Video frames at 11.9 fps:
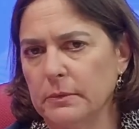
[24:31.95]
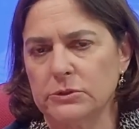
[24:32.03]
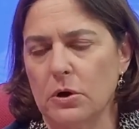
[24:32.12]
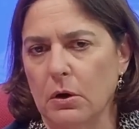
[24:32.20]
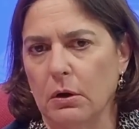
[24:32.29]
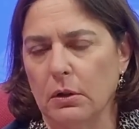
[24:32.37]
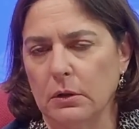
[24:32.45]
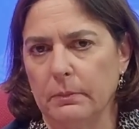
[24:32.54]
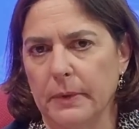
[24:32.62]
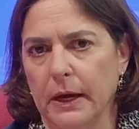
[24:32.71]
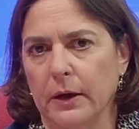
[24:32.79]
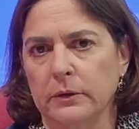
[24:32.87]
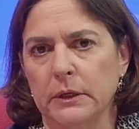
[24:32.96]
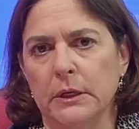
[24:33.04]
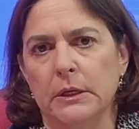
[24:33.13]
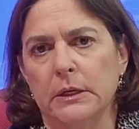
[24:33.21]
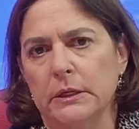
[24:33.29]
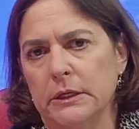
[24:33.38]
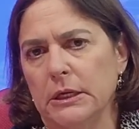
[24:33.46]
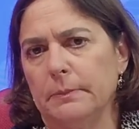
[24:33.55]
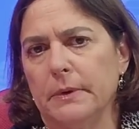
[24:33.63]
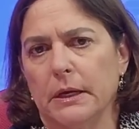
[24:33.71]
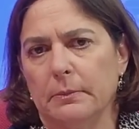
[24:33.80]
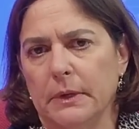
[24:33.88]
It's all about
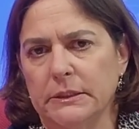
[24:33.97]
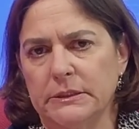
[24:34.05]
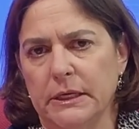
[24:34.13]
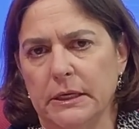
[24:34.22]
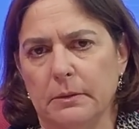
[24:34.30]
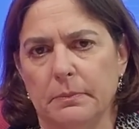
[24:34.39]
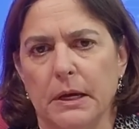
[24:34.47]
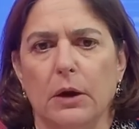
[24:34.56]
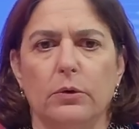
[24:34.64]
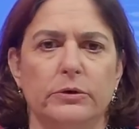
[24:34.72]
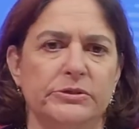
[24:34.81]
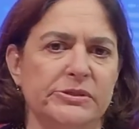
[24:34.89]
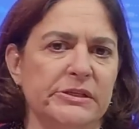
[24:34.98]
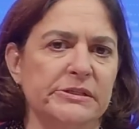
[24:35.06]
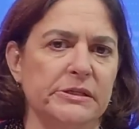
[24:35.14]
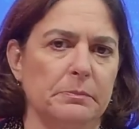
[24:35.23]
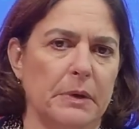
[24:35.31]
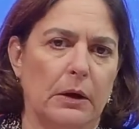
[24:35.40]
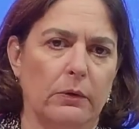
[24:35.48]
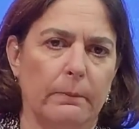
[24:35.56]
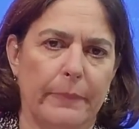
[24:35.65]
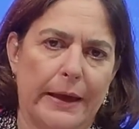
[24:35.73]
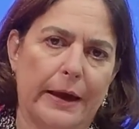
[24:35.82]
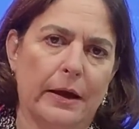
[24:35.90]
keeping and maintaining power, seizing power
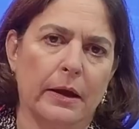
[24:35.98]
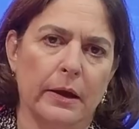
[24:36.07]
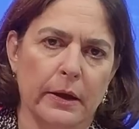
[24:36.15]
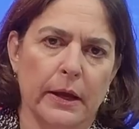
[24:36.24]
back